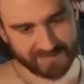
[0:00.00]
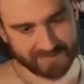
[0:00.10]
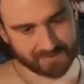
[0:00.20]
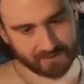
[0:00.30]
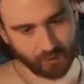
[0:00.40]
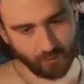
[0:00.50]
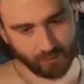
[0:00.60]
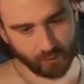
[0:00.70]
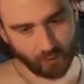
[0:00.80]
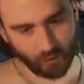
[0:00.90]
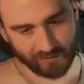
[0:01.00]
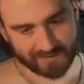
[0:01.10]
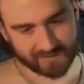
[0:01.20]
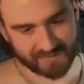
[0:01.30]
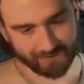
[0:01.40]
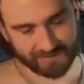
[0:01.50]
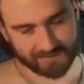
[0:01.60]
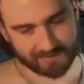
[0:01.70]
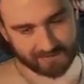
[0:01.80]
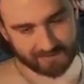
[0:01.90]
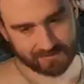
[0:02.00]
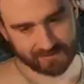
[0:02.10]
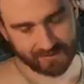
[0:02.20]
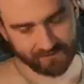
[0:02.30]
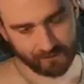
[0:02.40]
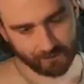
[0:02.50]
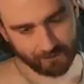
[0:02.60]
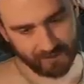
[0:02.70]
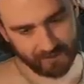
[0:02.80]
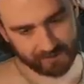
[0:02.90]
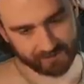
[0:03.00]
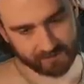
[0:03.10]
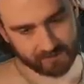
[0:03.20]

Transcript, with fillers: this combo honestly seems kind of competitive,